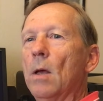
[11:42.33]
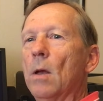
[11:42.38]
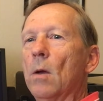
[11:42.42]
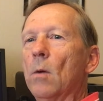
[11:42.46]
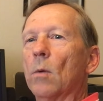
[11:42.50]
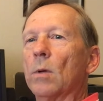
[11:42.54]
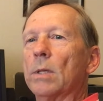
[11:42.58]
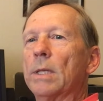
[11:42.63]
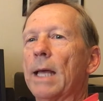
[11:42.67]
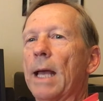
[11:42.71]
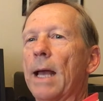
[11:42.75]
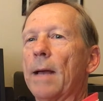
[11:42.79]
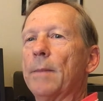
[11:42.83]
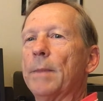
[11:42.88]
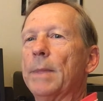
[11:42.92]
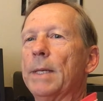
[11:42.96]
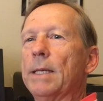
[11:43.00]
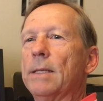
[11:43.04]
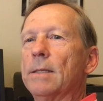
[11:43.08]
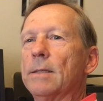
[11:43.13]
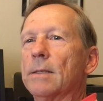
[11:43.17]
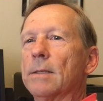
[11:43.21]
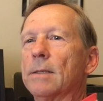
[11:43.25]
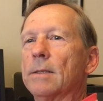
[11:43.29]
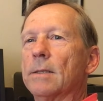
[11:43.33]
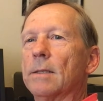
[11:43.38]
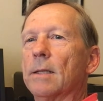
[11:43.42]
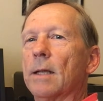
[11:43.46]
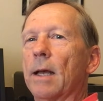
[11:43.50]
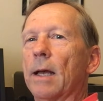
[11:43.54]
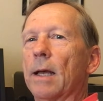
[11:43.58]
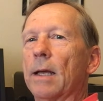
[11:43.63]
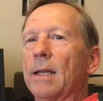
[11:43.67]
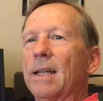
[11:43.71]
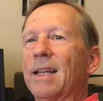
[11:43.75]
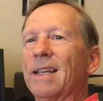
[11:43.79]
What that means is
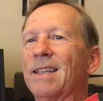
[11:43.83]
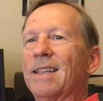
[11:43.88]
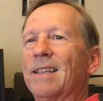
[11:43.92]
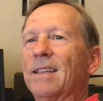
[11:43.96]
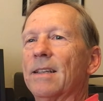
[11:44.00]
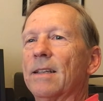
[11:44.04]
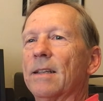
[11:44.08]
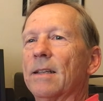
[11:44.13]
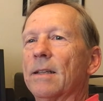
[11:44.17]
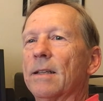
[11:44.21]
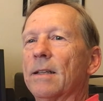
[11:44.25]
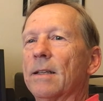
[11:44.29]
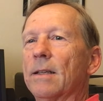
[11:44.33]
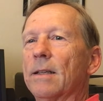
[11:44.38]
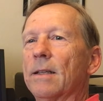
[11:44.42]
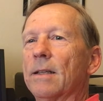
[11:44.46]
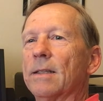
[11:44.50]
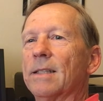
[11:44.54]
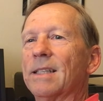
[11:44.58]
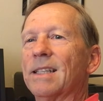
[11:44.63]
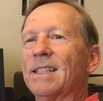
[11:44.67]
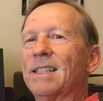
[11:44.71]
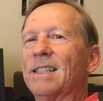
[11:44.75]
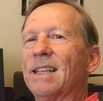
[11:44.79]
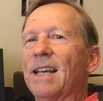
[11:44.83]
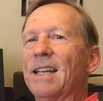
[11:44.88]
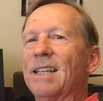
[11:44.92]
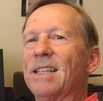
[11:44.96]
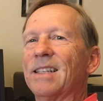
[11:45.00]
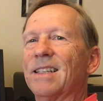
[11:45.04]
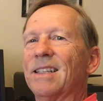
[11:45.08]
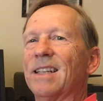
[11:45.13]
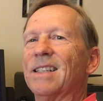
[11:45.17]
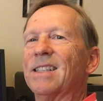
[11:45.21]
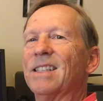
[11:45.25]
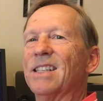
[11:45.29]
that
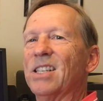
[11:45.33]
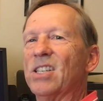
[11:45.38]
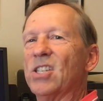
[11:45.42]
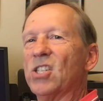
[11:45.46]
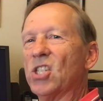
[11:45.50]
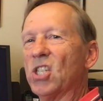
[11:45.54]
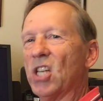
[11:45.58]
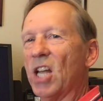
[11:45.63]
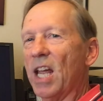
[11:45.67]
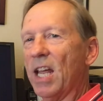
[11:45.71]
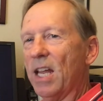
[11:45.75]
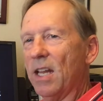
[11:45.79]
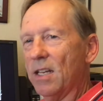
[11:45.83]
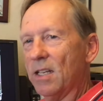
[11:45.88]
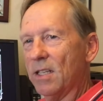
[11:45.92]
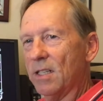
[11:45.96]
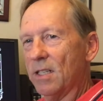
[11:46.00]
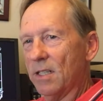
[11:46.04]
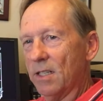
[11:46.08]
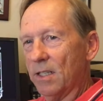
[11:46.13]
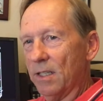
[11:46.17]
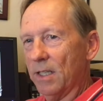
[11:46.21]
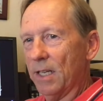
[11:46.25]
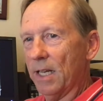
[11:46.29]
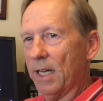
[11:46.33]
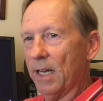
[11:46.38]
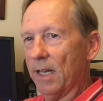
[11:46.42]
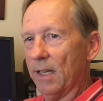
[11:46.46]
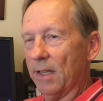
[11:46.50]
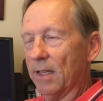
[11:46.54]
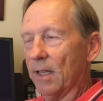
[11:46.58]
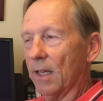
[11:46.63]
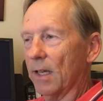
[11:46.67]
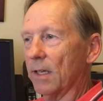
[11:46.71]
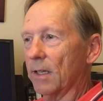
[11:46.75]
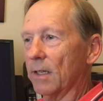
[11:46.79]
sensation doesn't change
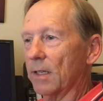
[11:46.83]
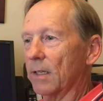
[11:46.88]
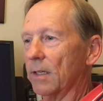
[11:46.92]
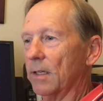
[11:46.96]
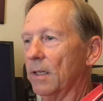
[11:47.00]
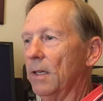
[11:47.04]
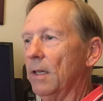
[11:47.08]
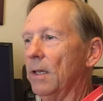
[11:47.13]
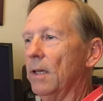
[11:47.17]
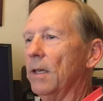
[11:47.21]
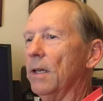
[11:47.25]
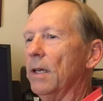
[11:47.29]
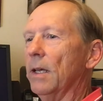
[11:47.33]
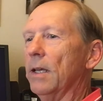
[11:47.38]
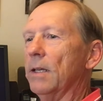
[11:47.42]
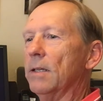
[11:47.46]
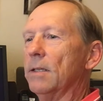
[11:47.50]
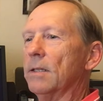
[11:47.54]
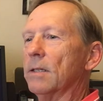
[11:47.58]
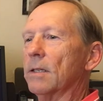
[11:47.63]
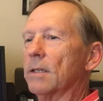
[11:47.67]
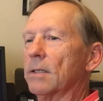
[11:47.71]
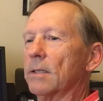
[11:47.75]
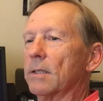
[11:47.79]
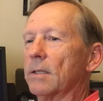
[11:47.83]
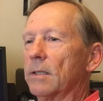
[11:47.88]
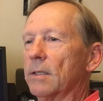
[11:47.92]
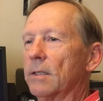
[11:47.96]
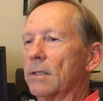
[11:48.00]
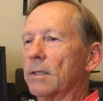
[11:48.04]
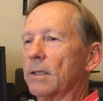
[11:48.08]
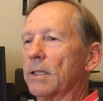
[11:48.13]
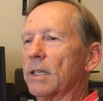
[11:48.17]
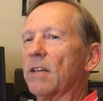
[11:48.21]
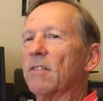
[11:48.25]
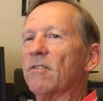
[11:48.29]
anything. It just
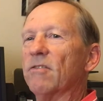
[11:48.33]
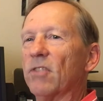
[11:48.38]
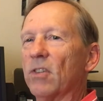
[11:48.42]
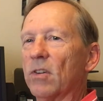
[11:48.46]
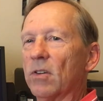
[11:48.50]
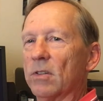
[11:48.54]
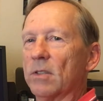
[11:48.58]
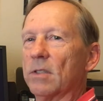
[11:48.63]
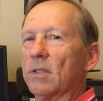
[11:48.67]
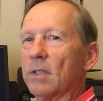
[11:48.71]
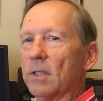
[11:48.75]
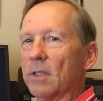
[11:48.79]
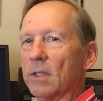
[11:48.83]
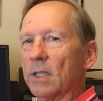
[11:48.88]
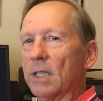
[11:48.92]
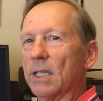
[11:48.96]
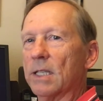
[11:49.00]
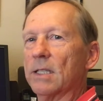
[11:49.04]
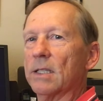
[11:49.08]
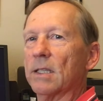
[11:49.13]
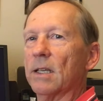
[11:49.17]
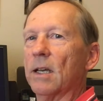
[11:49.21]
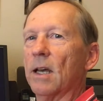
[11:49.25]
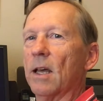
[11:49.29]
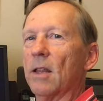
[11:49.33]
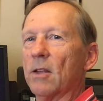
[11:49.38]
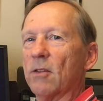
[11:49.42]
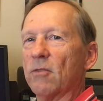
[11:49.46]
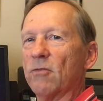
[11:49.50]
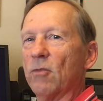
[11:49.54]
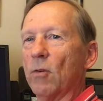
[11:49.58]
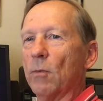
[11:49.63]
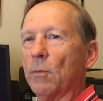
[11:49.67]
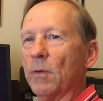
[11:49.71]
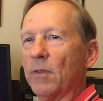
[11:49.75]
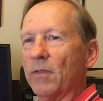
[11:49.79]
converts this other
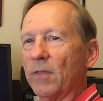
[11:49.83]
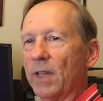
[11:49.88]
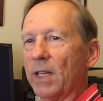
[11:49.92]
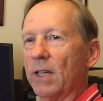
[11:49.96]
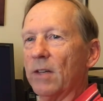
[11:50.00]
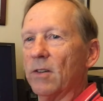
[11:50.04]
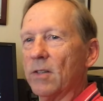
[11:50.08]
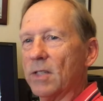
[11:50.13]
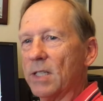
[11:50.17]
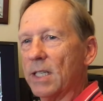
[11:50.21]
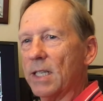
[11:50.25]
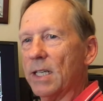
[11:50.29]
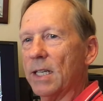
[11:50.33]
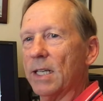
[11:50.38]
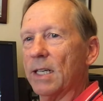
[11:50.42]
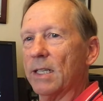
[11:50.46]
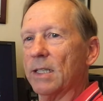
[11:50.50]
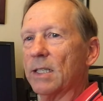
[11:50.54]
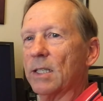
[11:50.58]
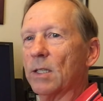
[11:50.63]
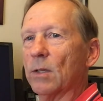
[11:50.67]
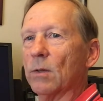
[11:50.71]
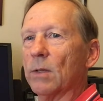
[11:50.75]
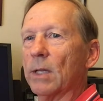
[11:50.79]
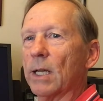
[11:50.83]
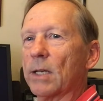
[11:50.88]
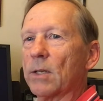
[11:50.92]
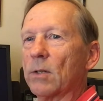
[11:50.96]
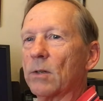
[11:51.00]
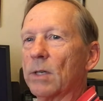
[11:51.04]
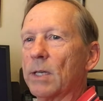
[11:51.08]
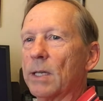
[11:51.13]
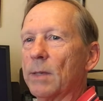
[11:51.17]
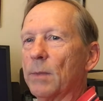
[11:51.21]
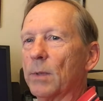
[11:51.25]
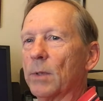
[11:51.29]
form of energy into
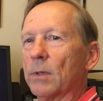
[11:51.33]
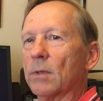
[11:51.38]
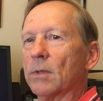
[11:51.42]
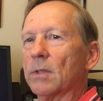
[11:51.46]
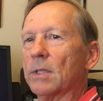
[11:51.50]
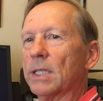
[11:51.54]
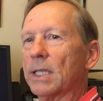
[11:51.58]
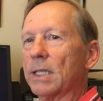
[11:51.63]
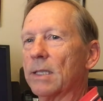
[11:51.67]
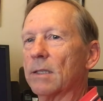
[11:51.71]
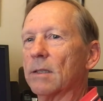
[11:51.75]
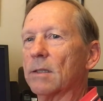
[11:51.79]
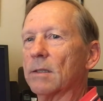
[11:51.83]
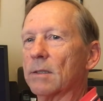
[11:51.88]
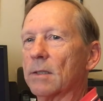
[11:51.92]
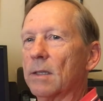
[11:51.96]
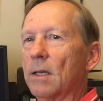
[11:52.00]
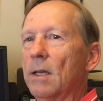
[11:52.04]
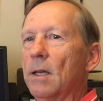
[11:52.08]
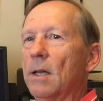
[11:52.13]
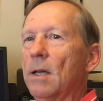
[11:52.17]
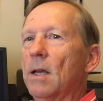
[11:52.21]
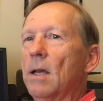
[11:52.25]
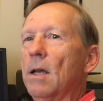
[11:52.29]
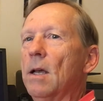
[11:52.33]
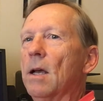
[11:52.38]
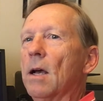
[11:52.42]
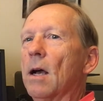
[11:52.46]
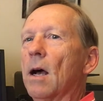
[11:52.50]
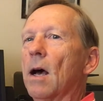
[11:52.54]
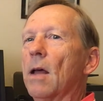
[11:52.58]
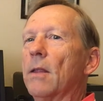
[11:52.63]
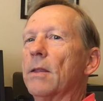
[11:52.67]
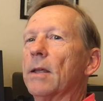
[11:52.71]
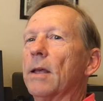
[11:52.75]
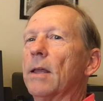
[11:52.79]
electrochemical signals.
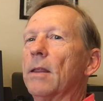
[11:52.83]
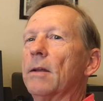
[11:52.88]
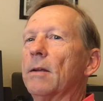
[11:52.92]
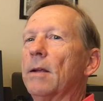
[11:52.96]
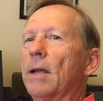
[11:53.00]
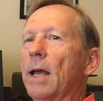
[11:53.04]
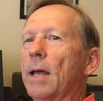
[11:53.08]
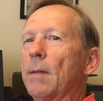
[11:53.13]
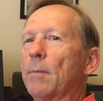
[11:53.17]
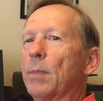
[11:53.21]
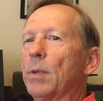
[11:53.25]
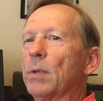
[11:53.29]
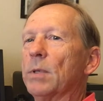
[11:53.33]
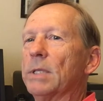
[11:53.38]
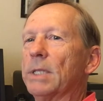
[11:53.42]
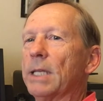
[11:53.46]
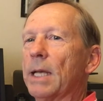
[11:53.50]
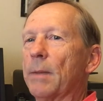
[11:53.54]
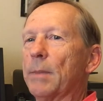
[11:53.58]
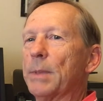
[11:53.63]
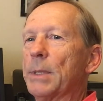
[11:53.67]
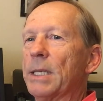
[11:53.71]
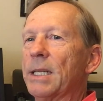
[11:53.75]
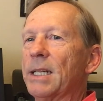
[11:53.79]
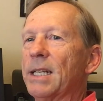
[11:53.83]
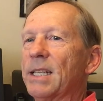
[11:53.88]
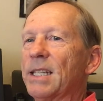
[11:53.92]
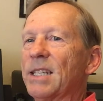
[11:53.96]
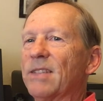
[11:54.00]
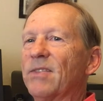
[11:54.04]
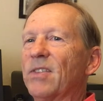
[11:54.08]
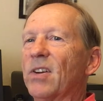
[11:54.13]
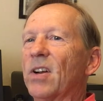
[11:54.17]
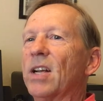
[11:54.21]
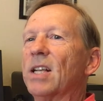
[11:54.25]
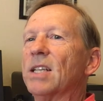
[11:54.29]
On the other hand, perception is a
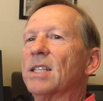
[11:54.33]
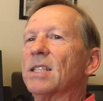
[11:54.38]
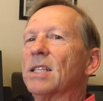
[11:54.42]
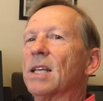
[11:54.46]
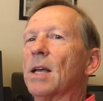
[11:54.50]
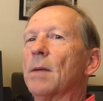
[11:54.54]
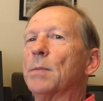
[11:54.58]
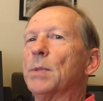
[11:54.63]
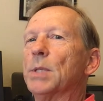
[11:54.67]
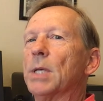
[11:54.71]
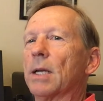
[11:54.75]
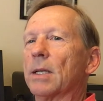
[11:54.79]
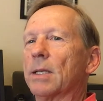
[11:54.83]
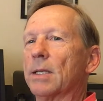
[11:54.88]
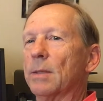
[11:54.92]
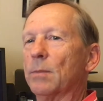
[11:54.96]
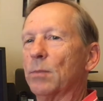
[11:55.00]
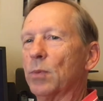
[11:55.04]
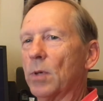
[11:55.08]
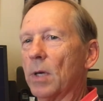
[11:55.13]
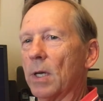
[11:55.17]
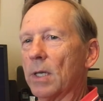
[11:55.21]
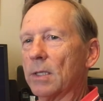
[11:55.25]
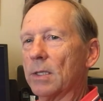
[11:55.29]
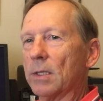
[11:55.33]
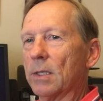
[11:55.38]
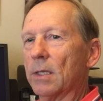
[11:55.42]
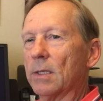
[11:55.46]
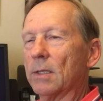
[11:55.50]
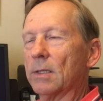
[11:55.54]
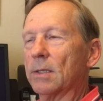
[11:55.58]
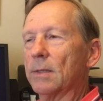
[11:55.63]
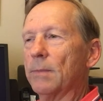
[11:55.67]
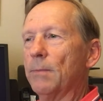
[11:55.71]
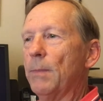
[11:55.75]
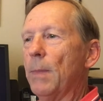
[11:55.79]
very subjective
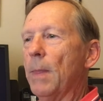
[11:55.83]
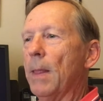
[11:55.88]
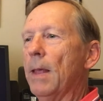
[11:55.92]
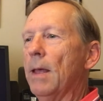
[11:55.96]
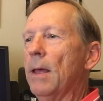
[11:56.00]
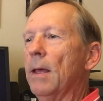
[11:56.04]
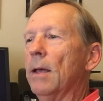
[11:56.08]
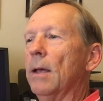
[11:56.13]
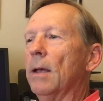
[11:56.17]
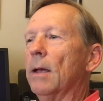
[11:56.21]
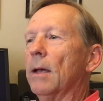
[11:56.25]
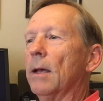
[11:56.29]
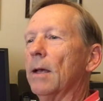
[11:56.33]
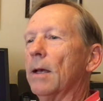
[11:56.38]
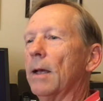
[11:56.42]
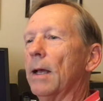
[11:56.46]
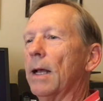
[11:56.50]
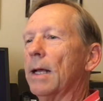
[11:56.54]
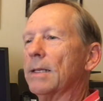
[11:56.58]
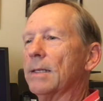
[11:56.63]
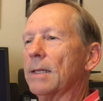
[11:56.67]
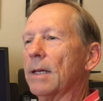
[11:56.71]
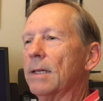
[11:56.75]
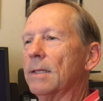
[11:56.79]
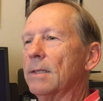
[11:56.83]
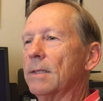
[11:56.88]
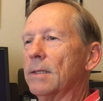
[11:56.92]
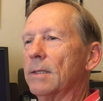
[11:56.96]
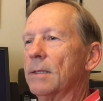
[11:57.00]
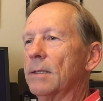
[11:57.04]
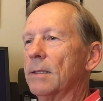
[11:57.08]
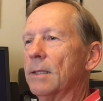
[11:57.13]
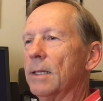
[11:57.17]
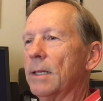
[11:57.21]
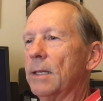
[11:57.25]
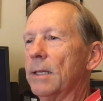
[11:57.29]
process. As I
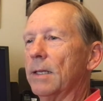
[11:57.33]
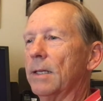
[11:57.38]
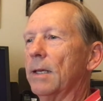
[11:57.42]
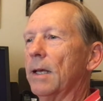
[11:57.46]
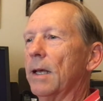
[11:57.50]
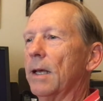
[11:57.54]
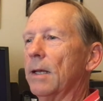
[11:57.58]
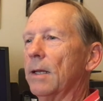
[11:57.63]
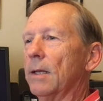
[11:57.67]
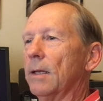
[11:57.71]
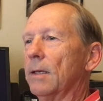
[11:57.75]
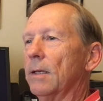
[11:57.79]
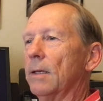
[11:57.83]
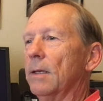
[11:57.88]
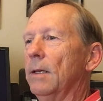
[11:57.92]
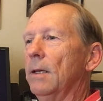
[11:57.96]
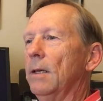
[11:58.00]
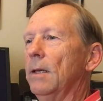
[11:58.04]
just indicated,